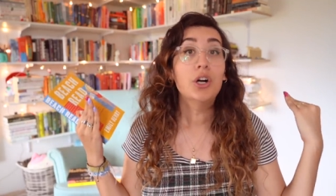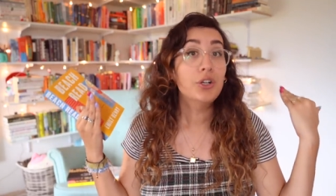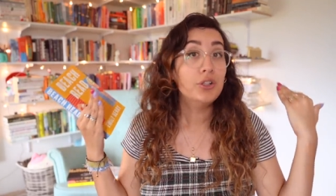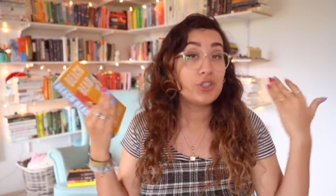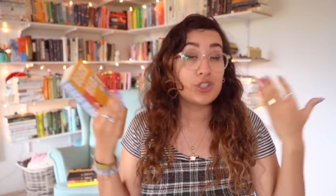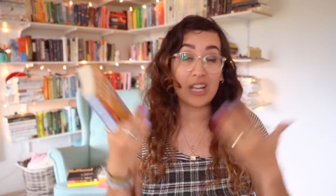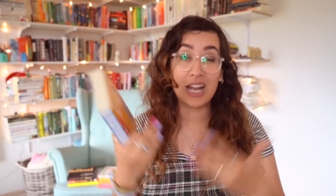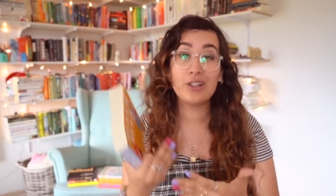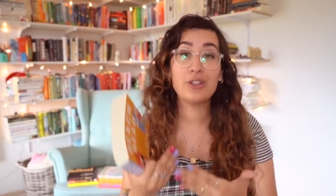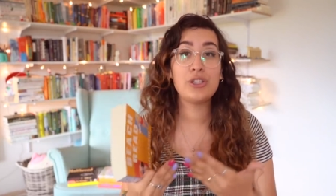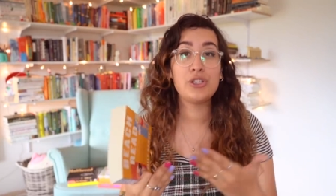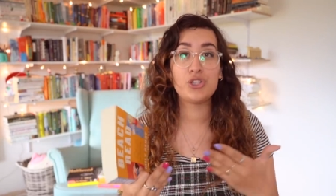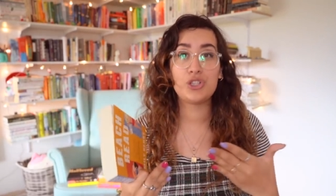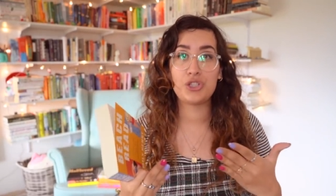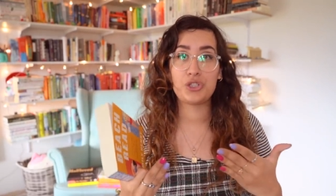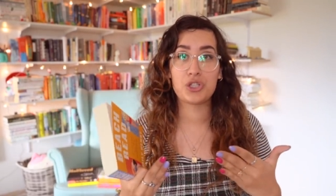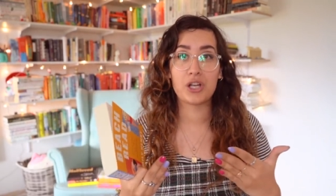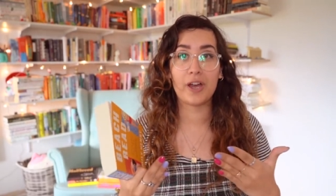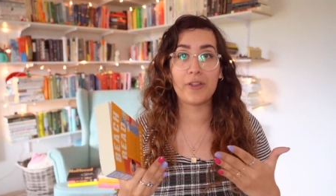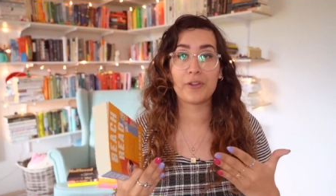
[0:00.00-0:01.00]
challenge
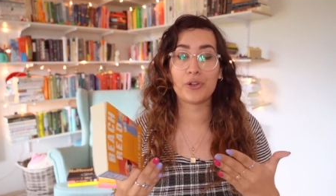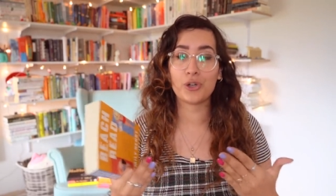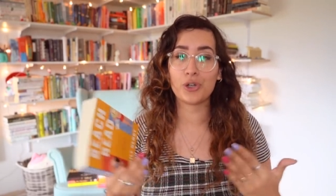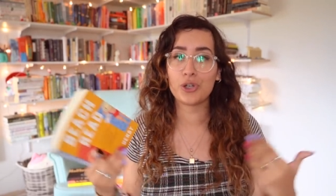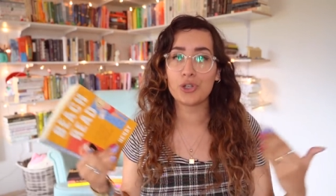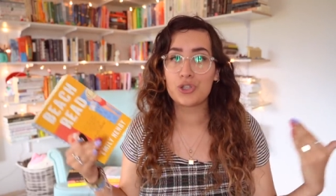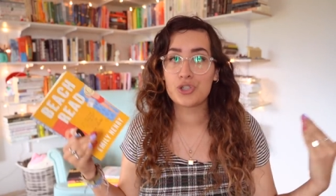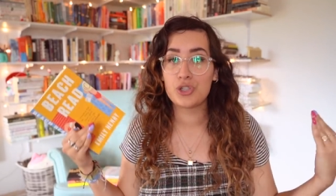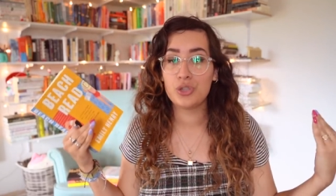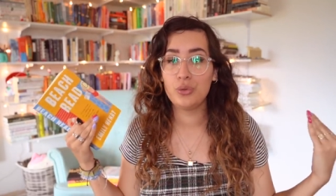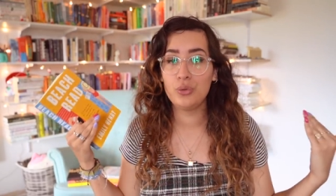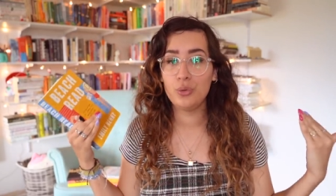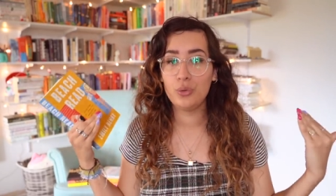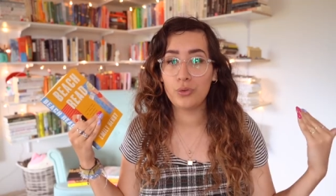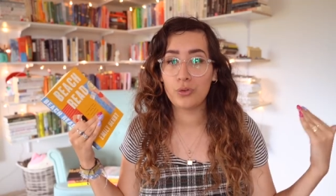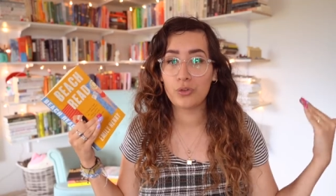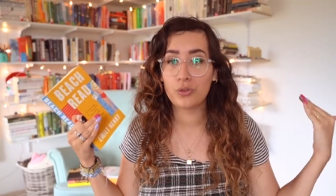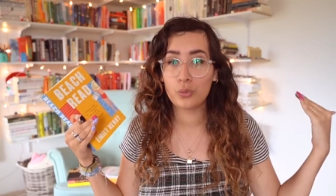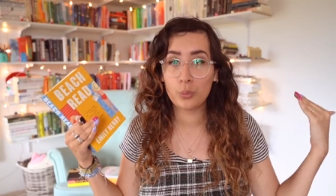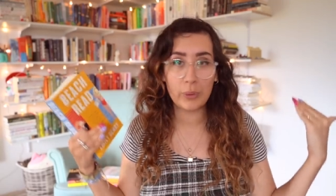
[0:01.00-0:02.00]
each other to
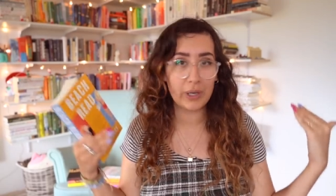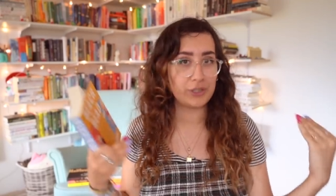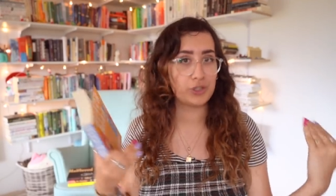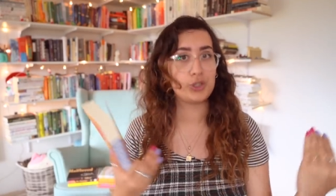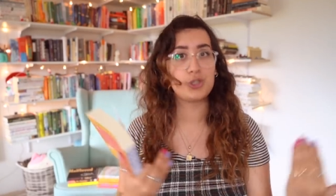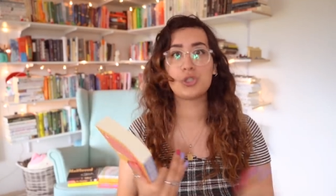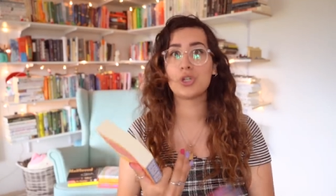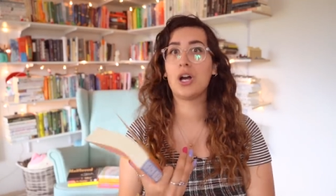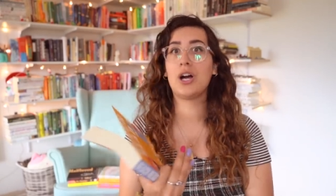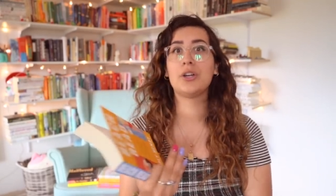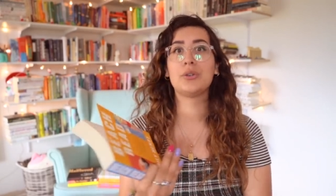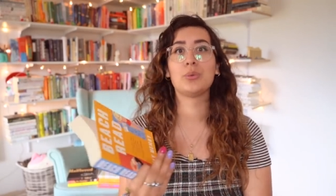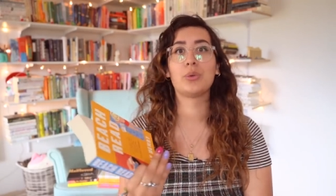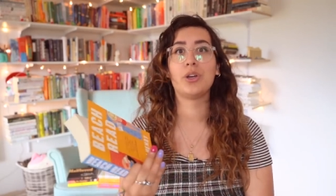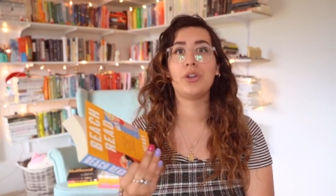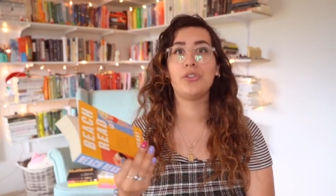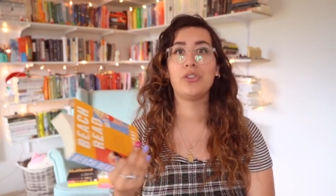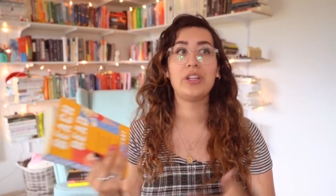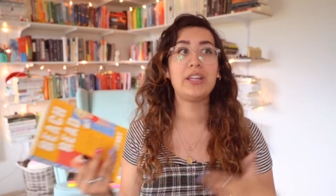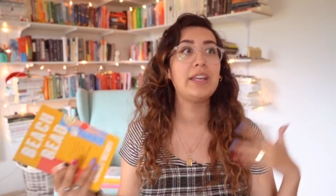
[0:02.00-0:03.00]
switch
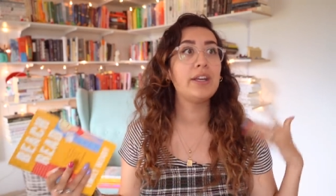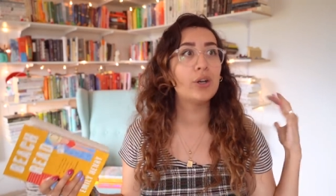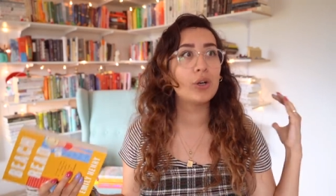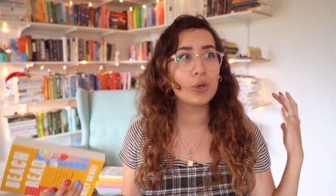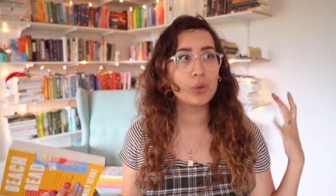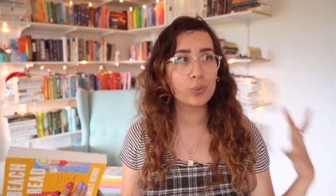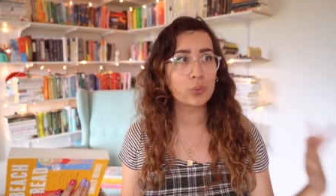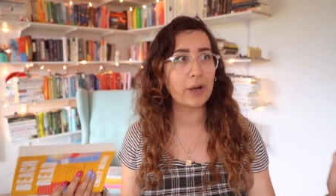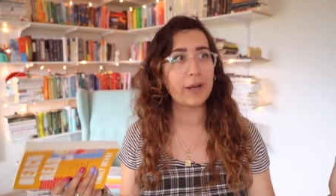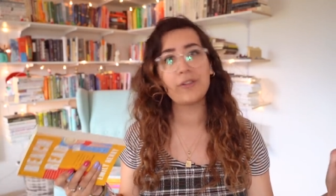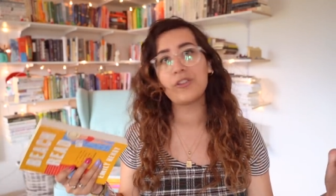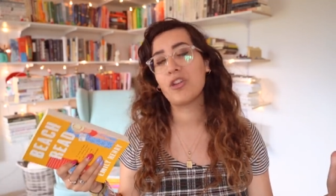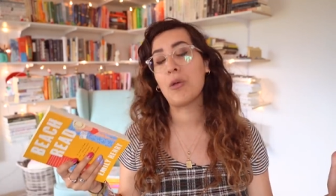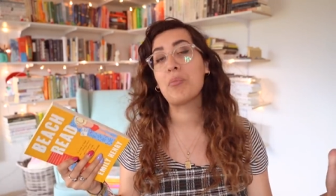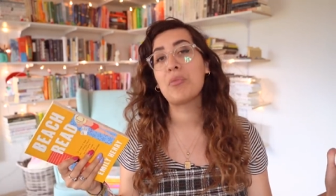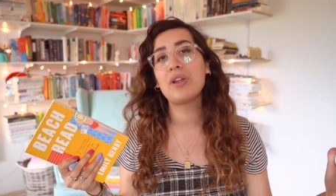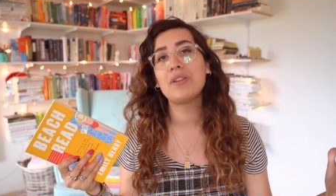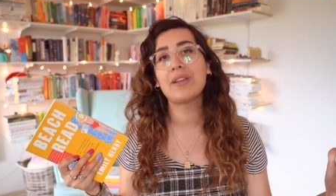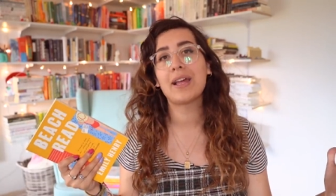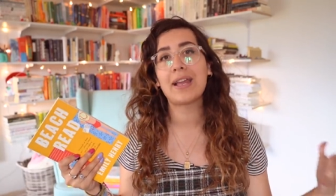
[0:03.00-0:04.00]
genres. He'll write
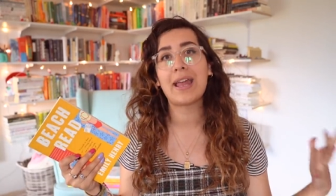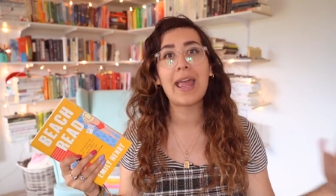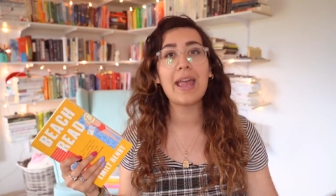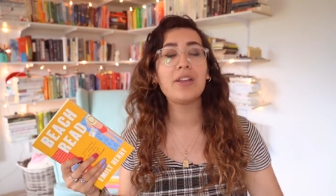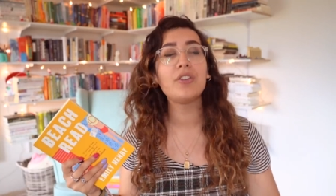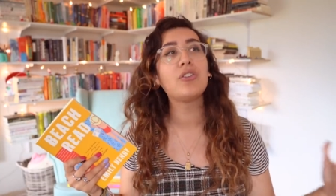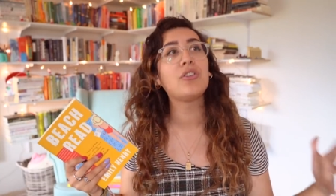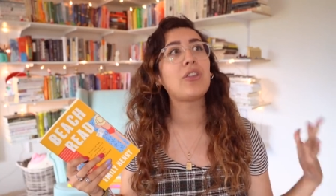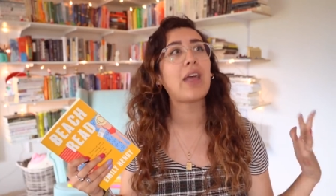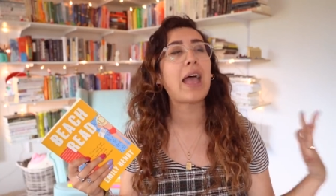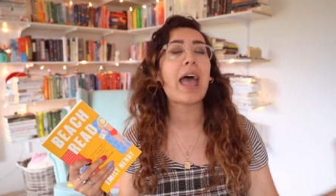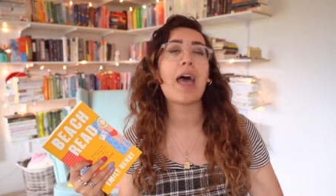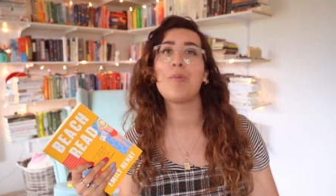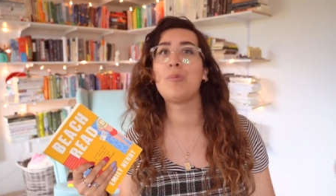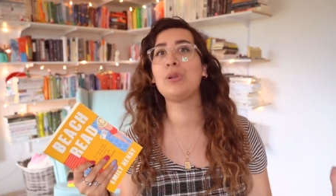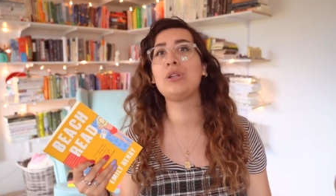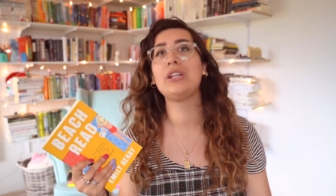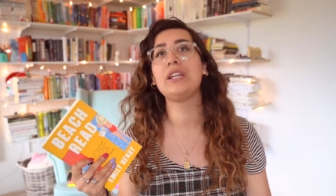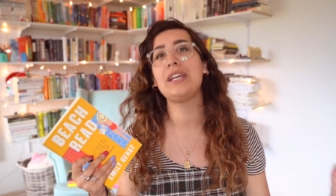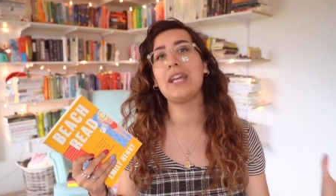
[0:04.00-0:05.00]
something that ends
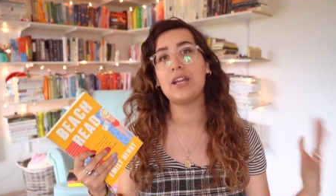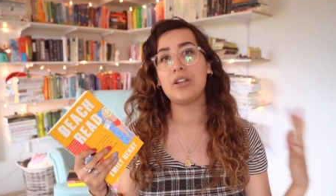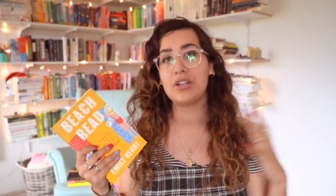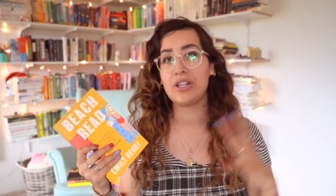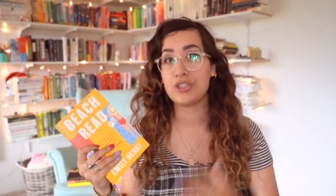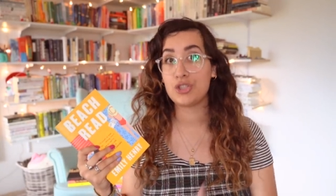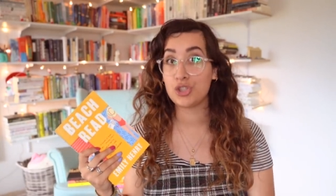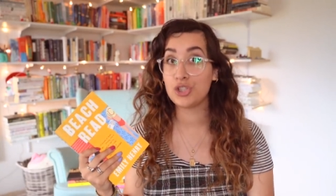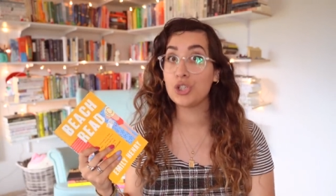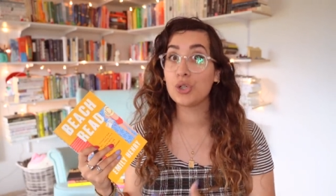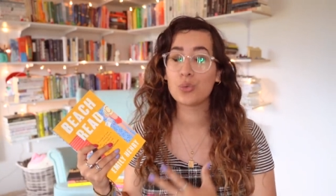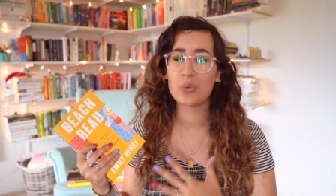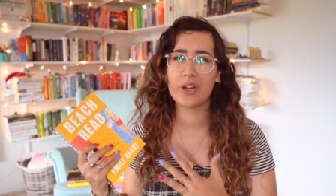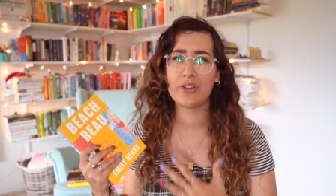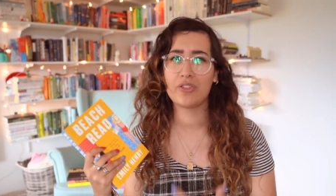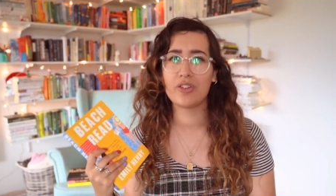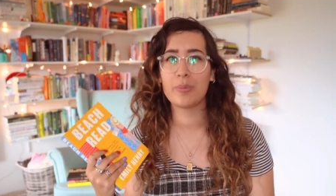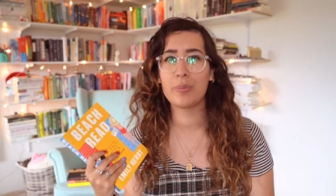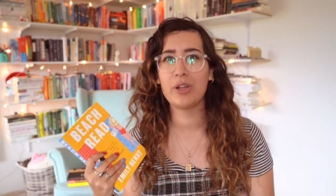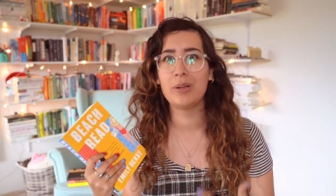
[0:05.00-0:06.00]
happily and she'll write
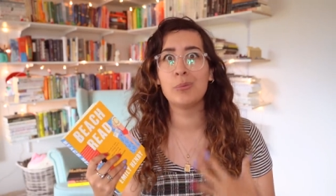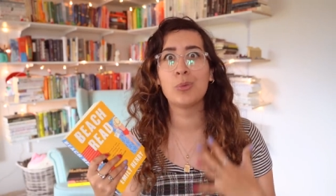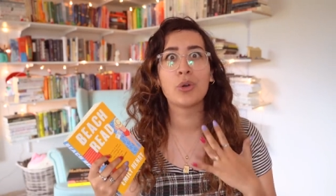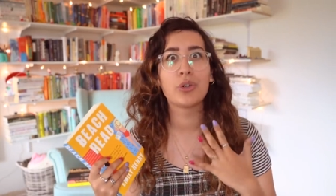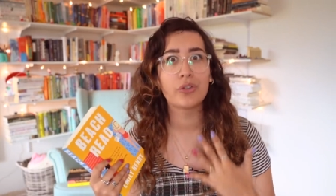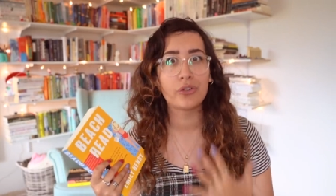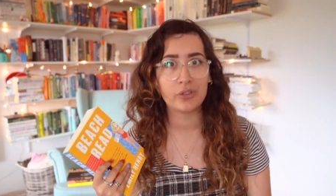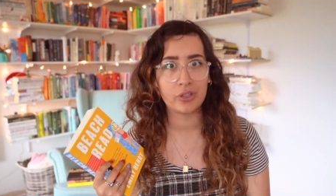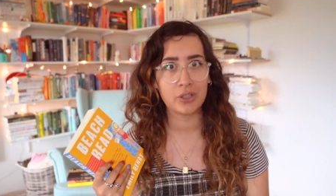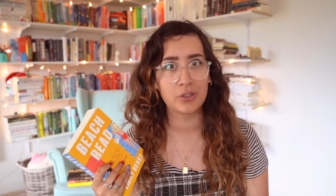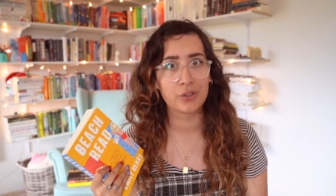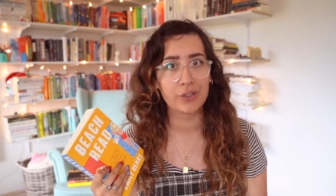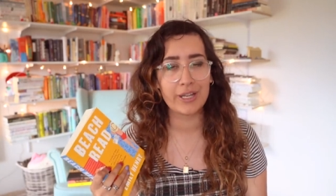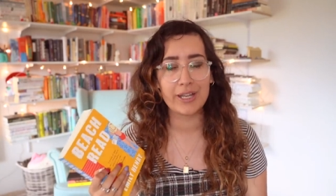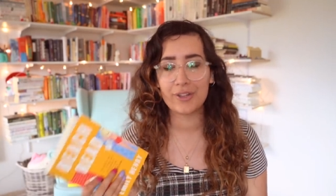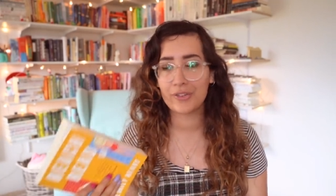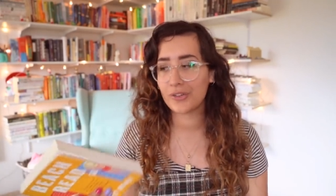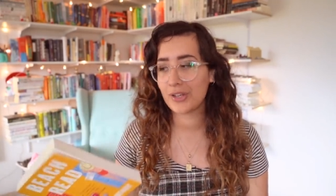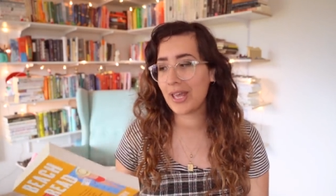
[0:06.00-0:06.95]
something more serious.